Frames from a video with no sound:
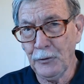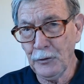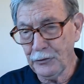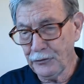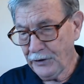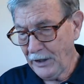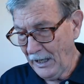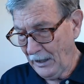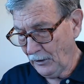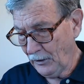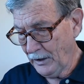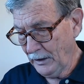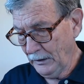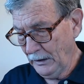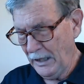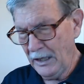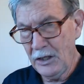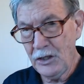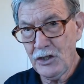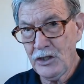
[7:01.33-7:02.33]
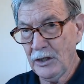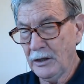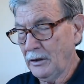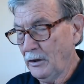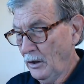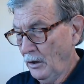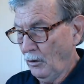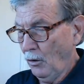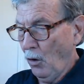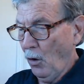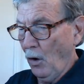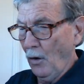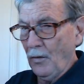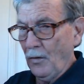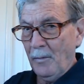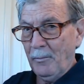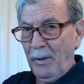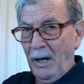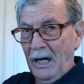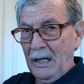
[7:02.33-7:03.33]
calculation on the
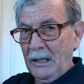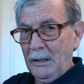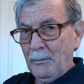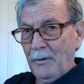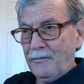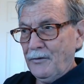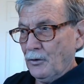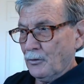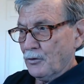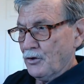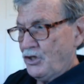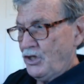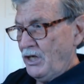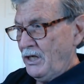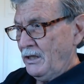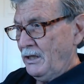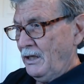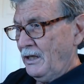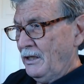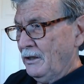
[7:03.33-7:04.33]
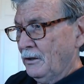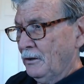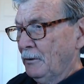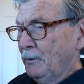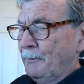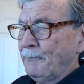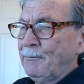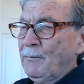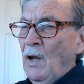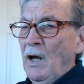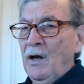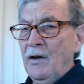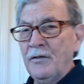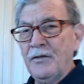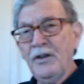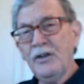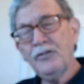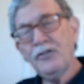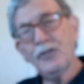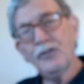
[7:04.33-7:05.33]
bottom of your sheet here,
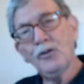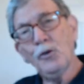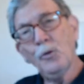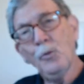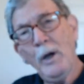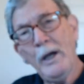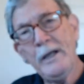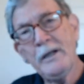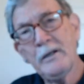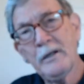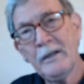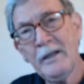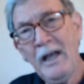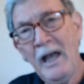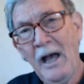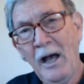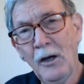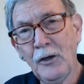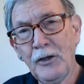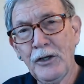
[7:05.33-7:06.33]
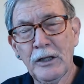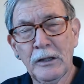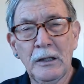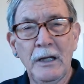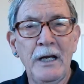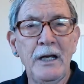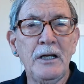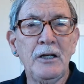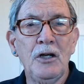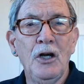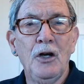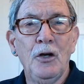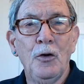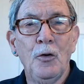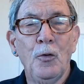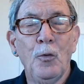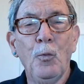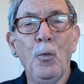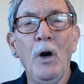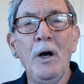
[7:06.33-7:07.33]
this is a way to calculate
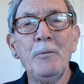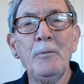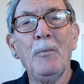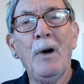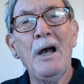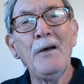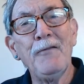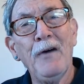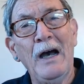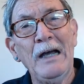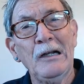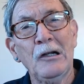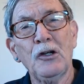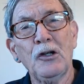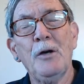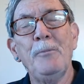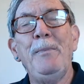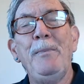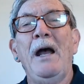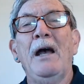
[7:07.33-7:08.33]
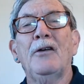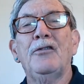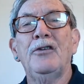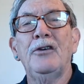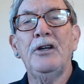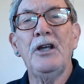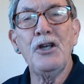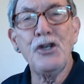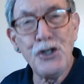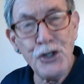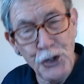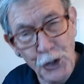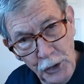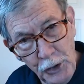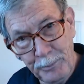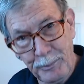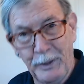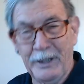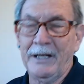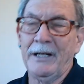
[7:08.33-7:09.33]
what my vital capacity should
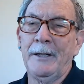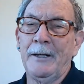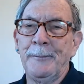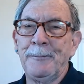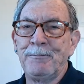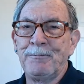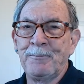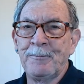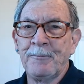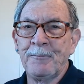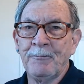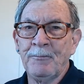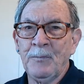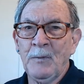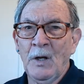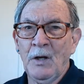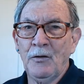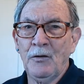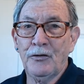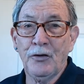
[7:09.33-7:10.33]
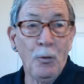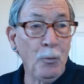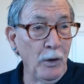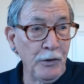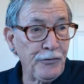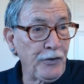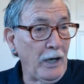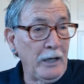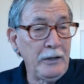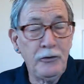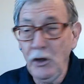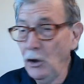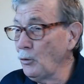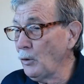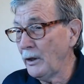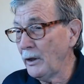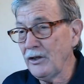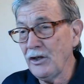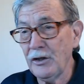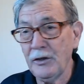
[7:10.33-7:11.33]
be. So once I do
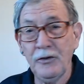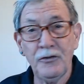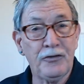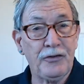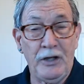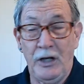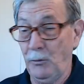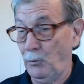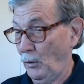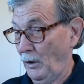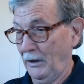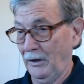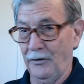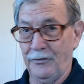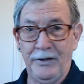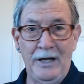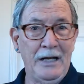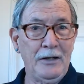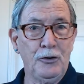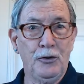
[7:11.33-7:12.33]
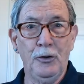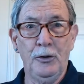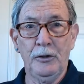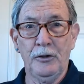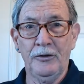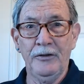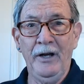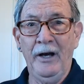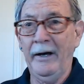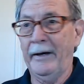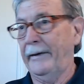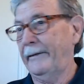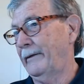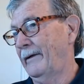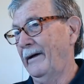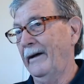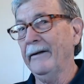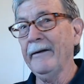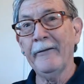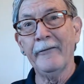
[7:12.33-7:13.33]
it, you can say, well, is that good or not?
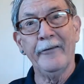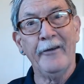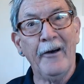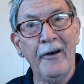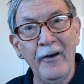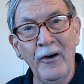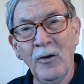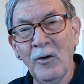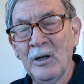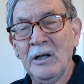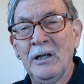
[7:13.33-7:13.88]
I don't know.